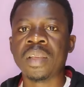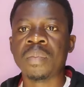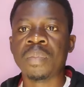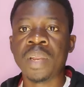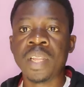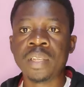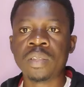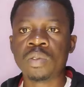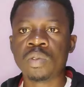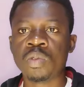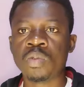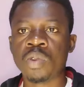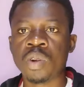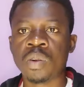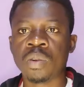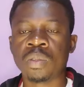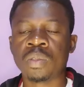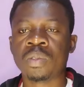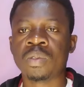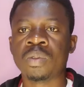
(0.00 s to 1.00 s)
Please do
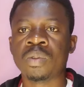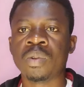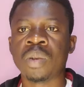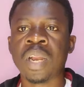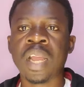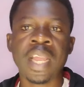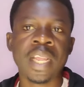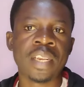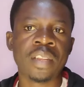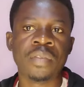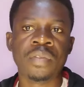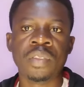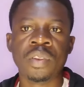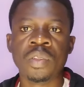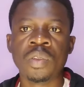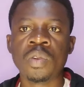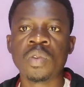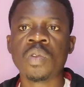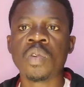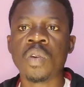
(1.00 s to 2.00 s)
all to like the
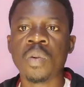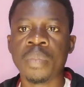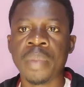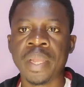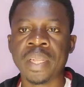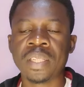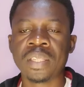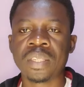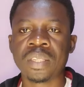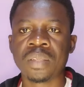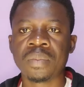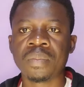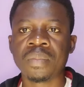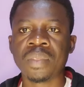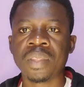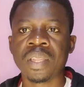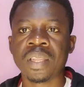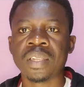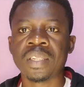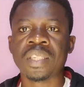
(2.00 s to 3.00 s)
video, comment,
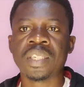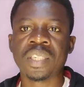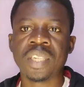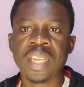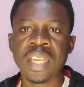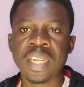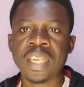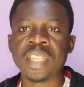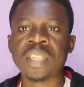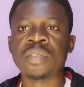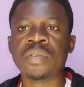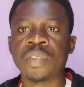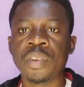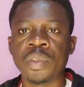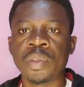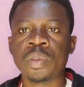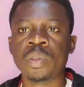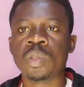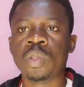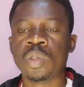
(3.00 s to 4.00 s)
share this
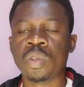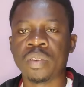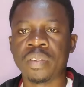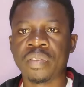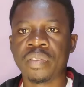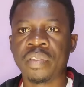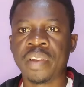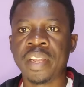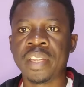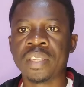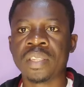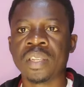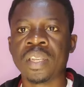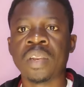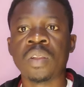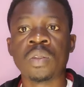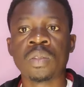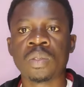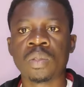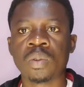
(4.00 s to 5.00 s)
video to your friends,
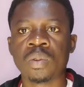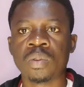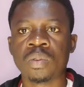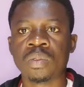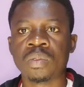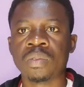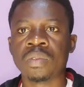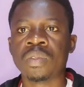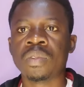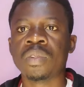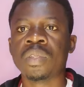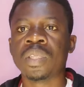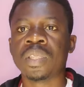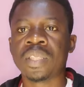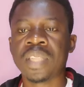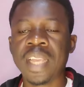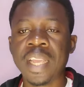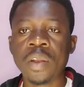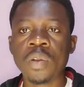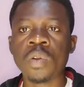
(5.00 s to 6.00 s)
and also
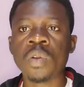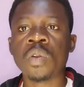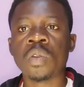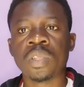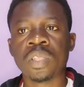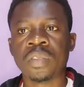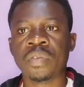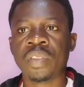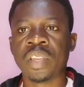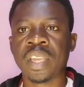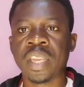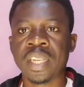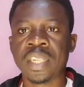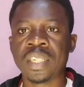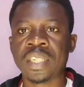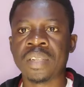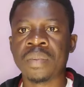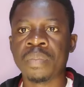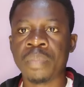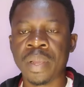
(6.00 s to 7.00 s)
turn on
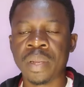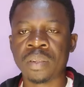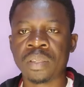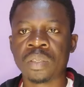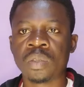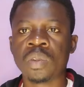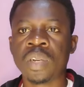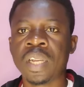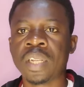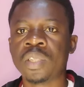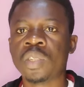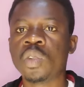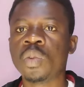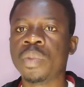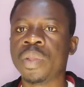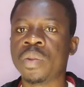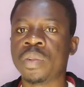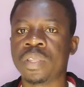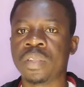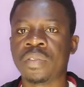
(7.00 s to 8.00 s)
notification bell so that you'll
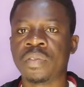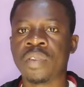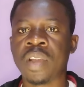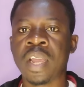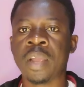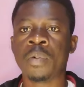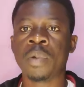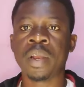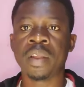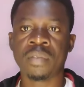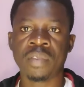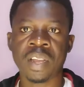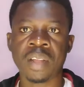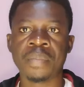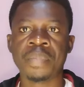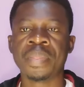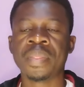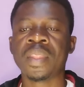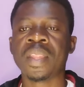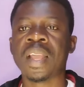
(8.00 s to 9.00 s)
be notified whenever
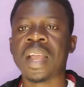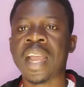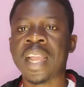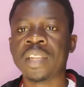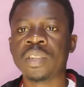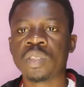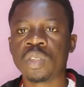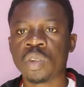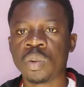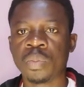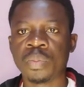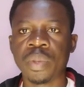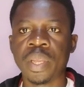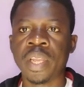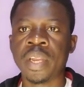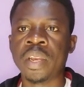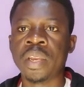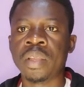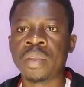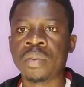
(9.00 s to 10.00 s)
I drop
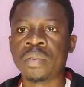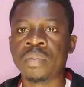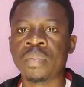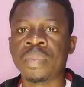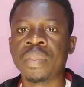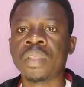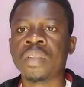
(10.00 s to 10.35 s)
a new